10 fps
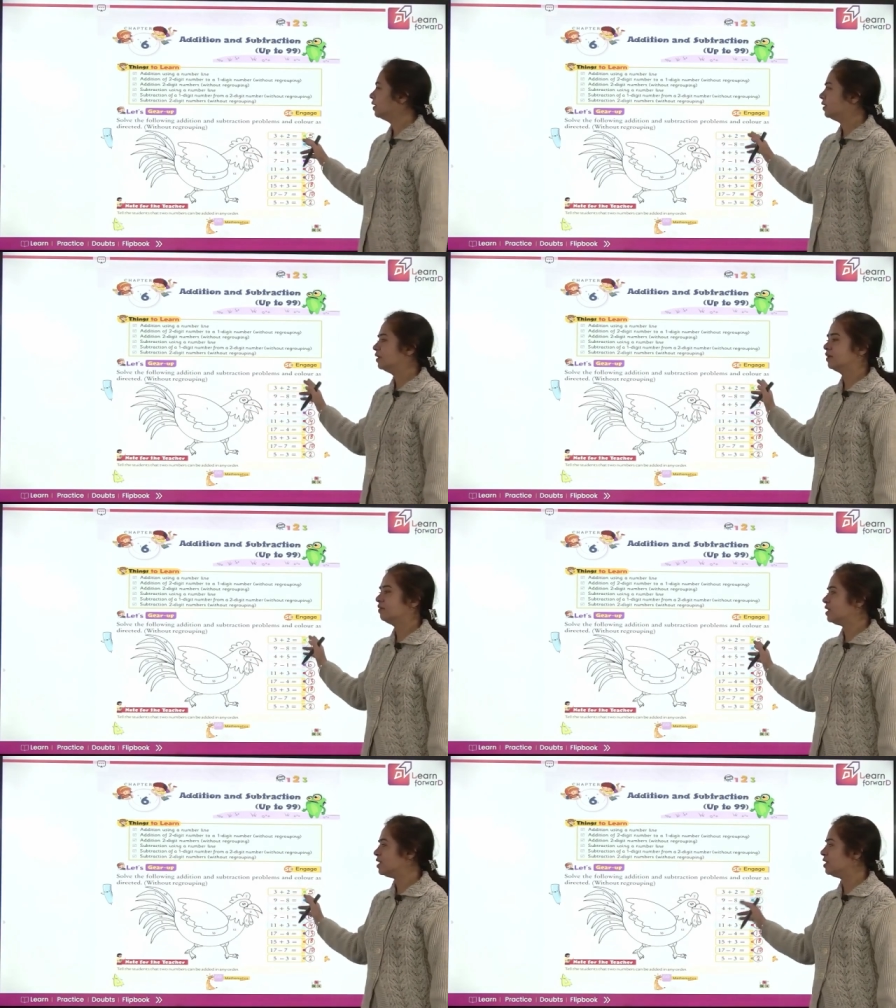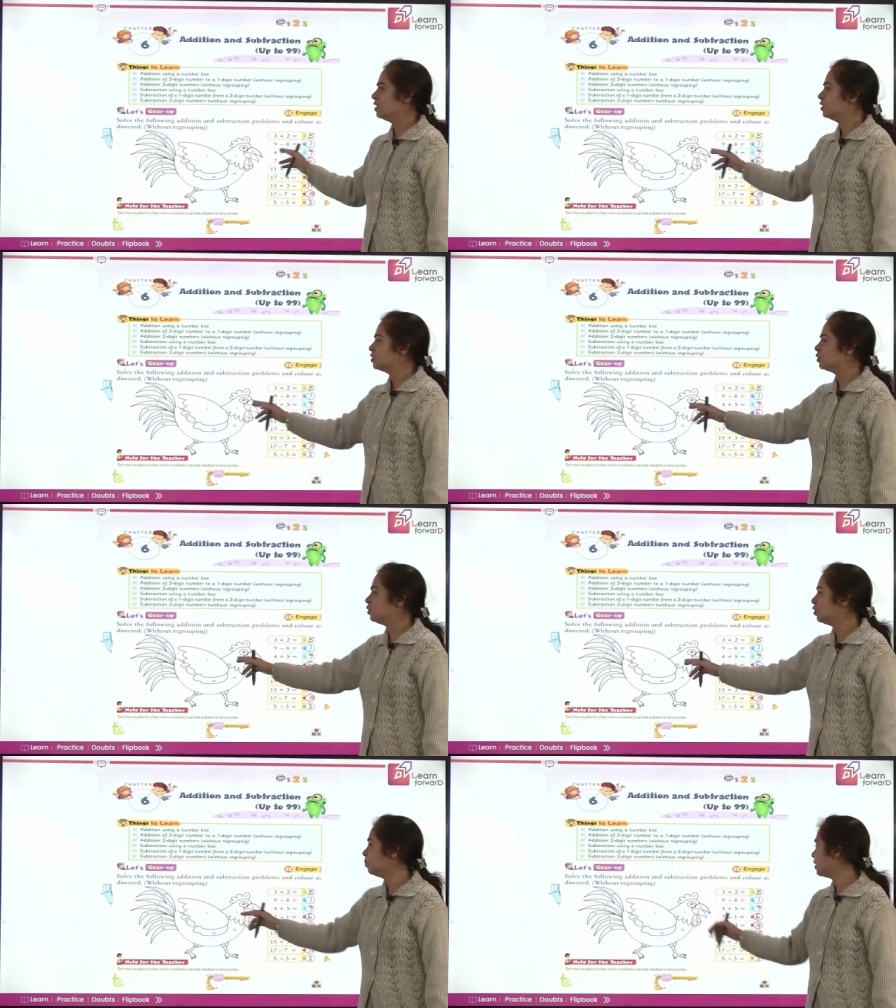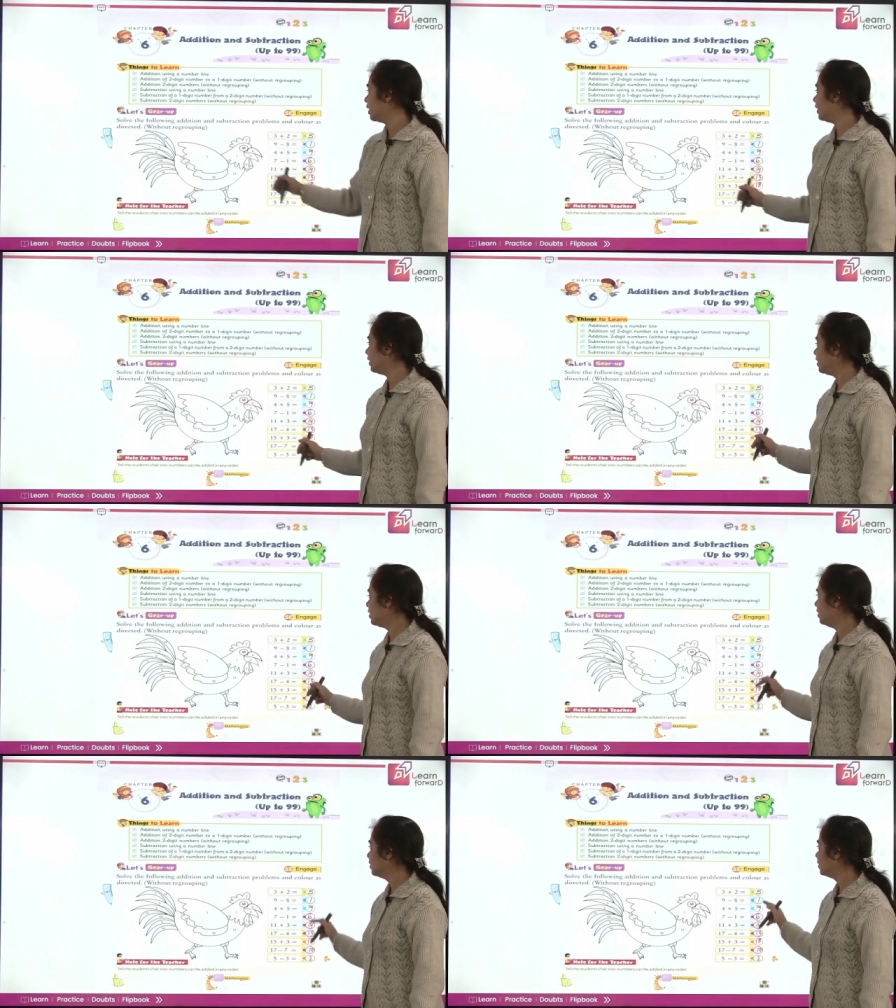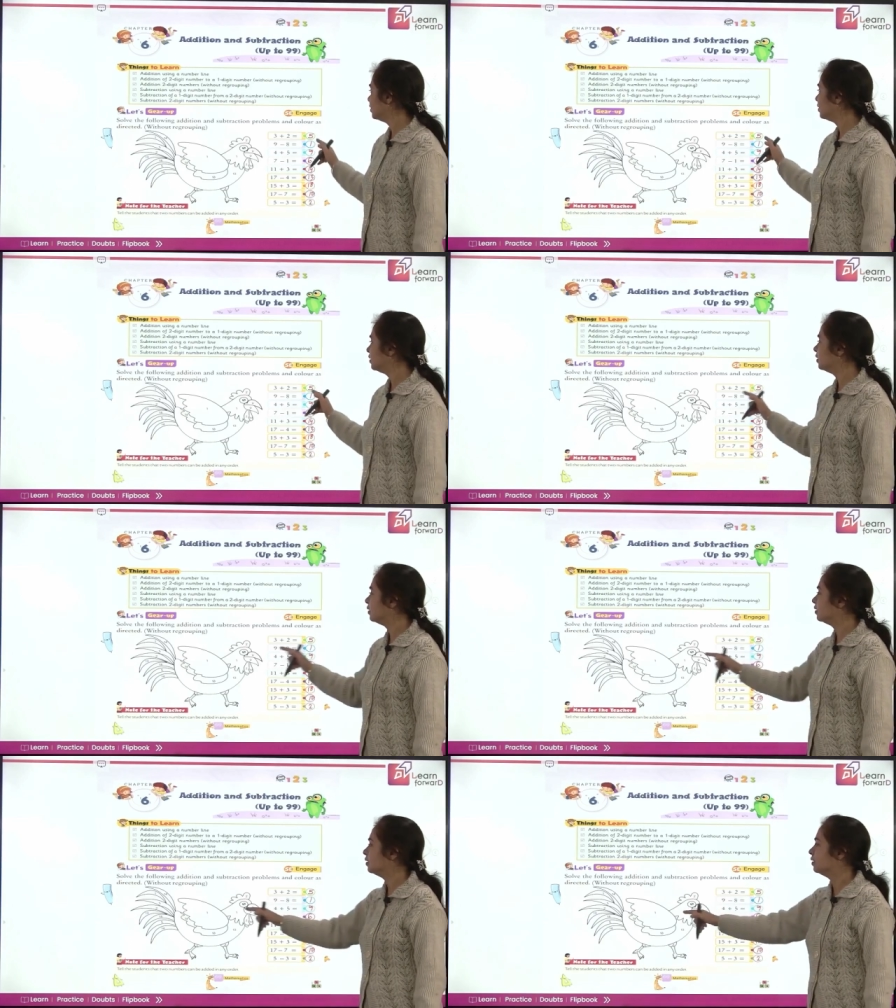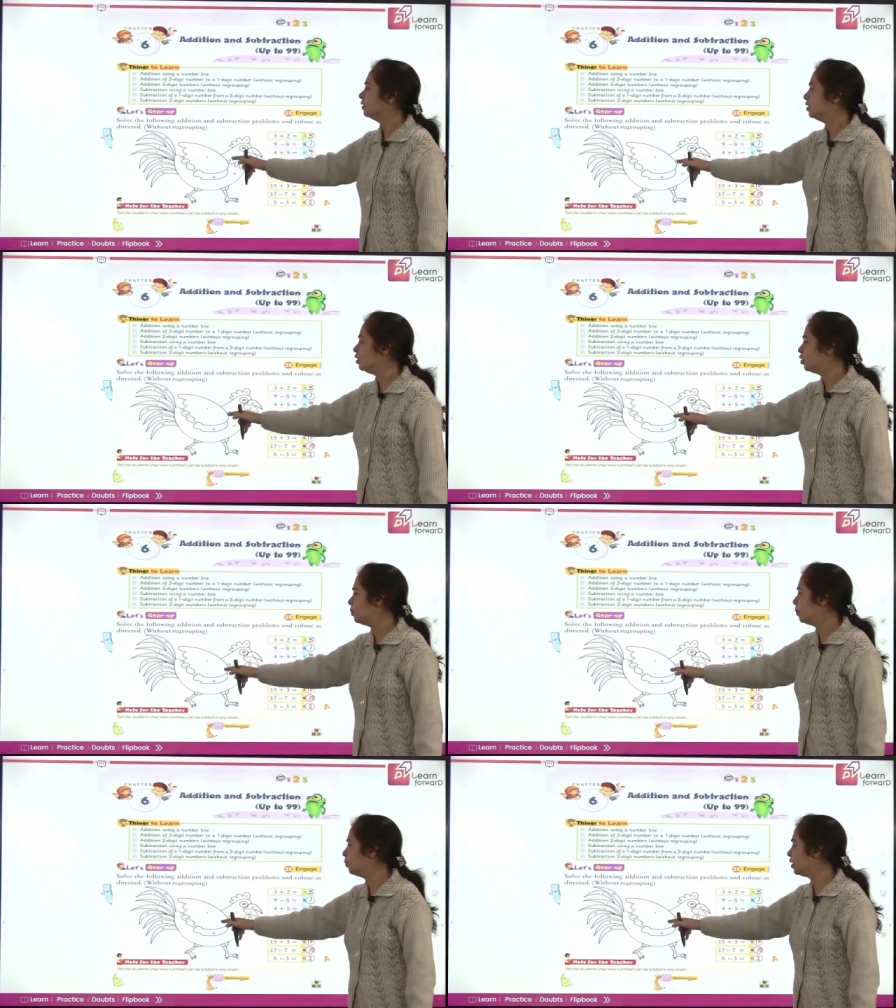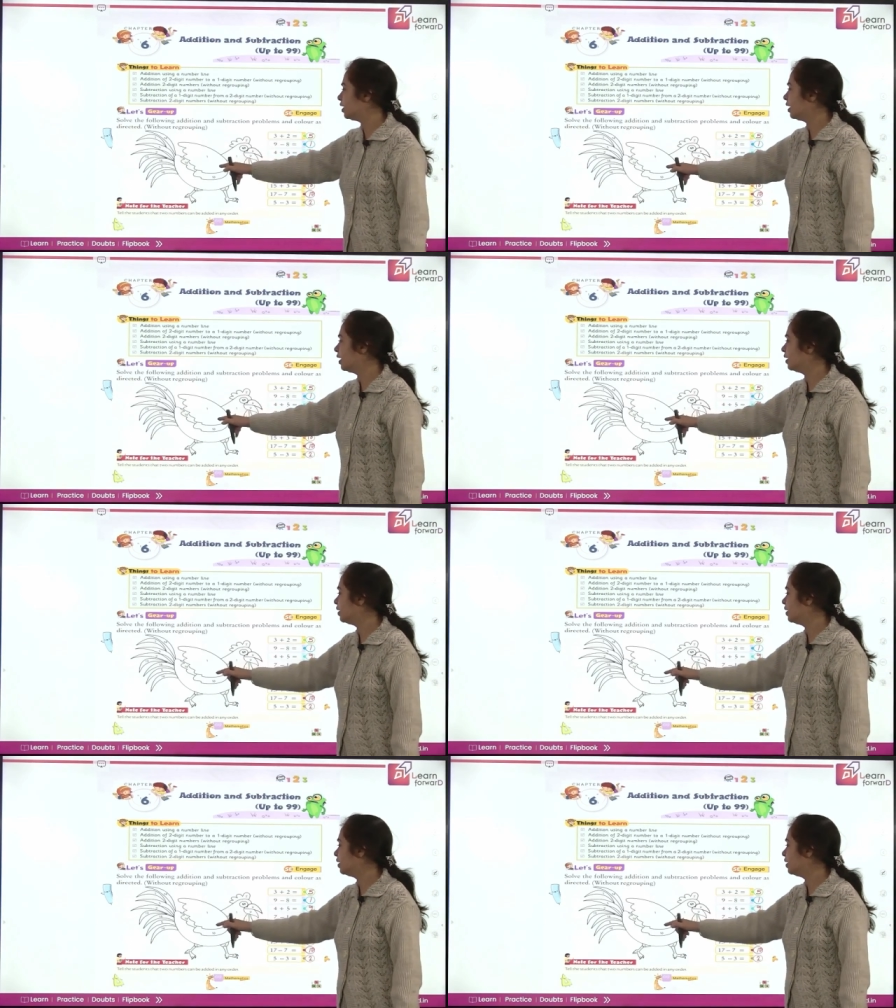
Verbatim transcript: green. So you'll be writing, you'll be putting here